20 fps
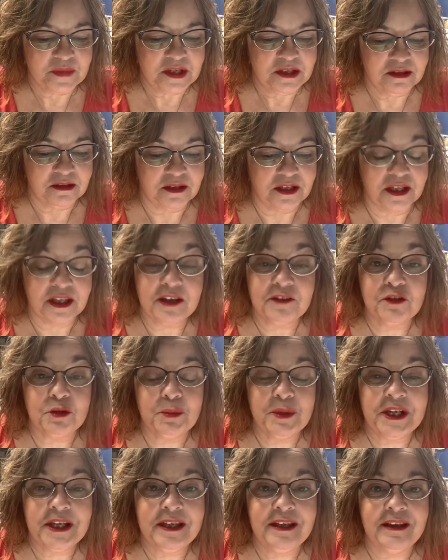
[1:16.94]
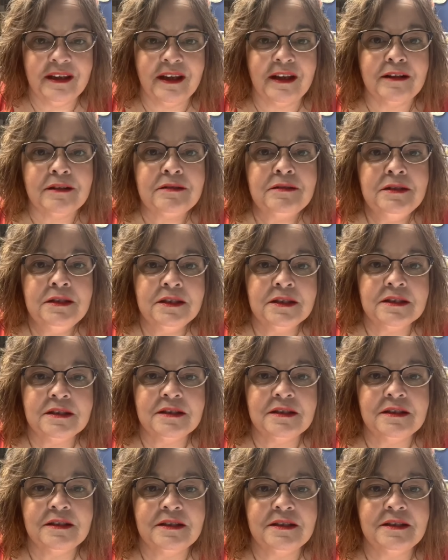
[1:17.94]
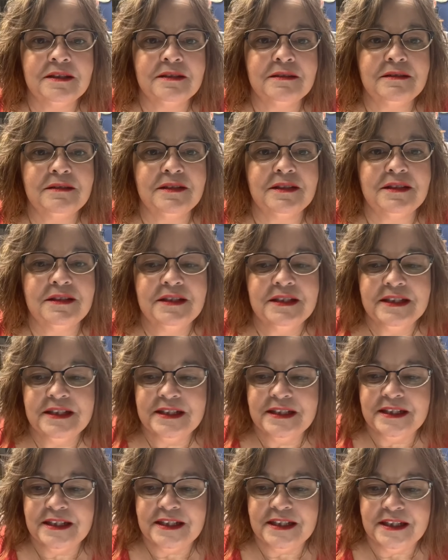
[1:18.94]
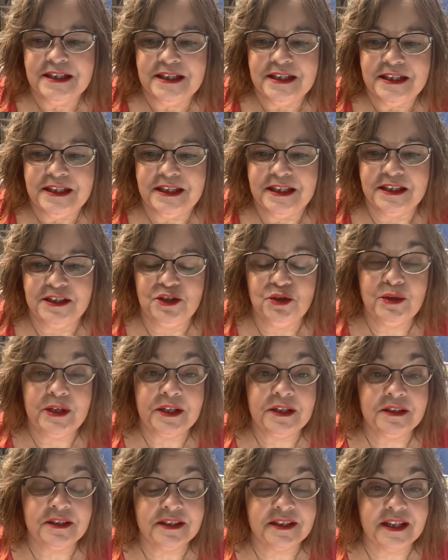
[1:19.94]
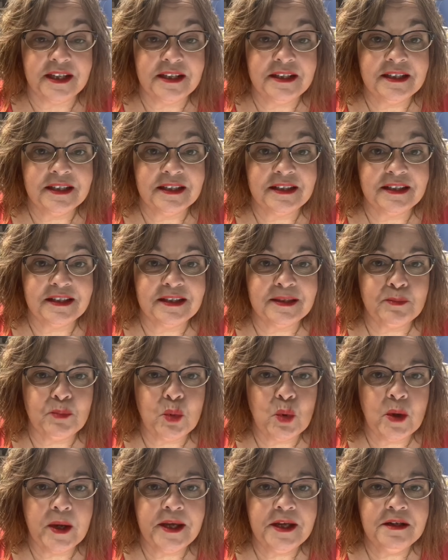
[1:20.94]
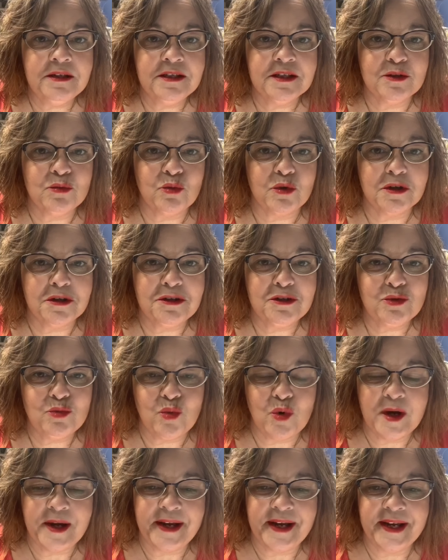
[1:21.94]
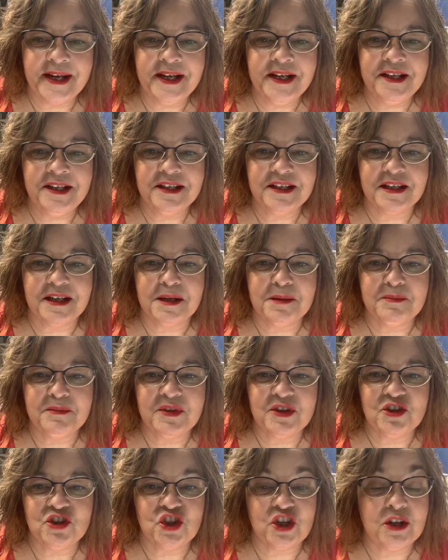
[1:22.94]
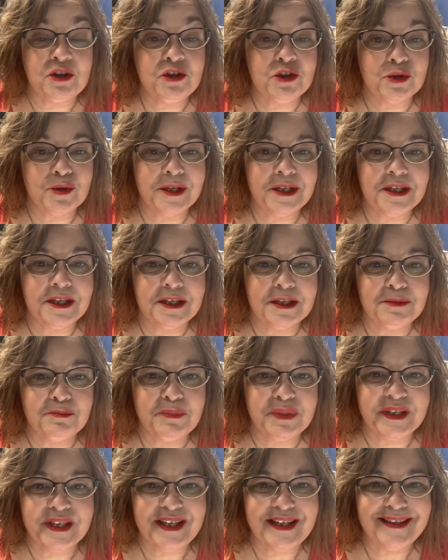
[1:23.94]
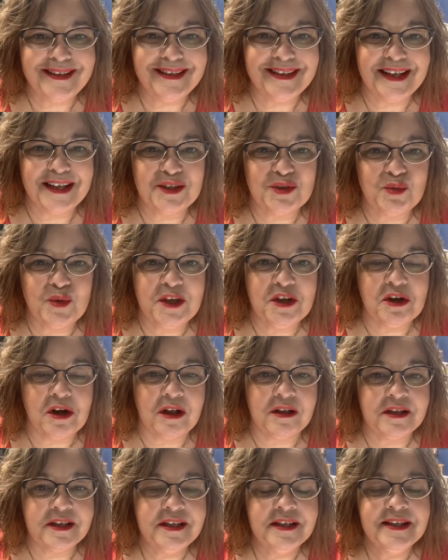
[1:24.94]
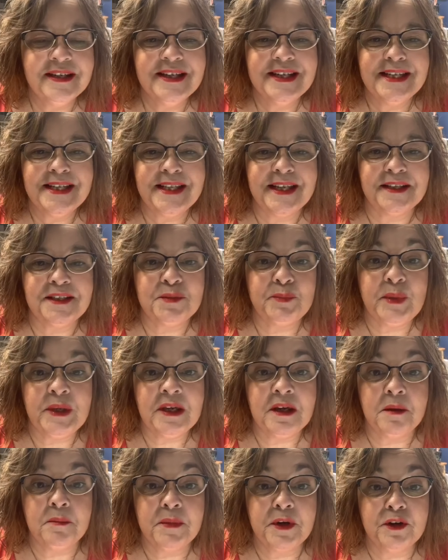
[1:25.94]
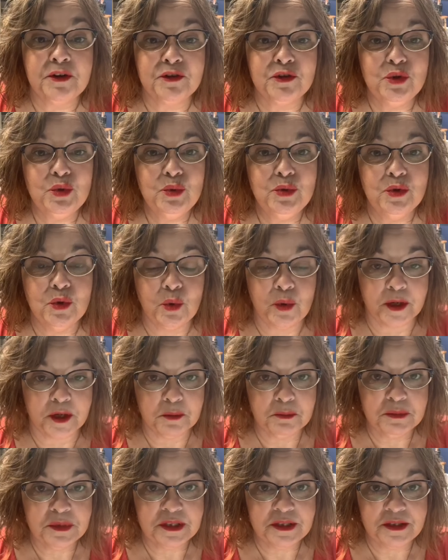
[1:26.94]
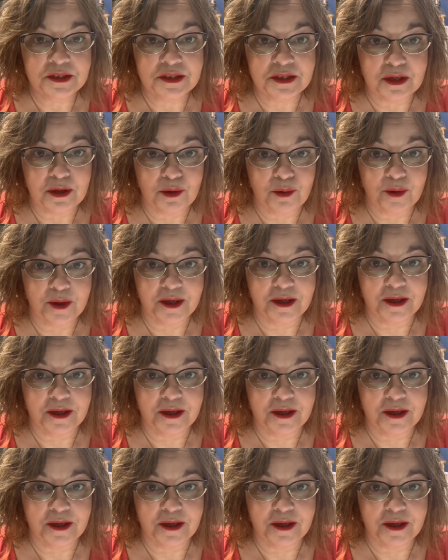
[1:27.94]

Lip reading: like everybody else in the United States at this point and worldwide, sheltering in place, as we call it. That's become our new norm. So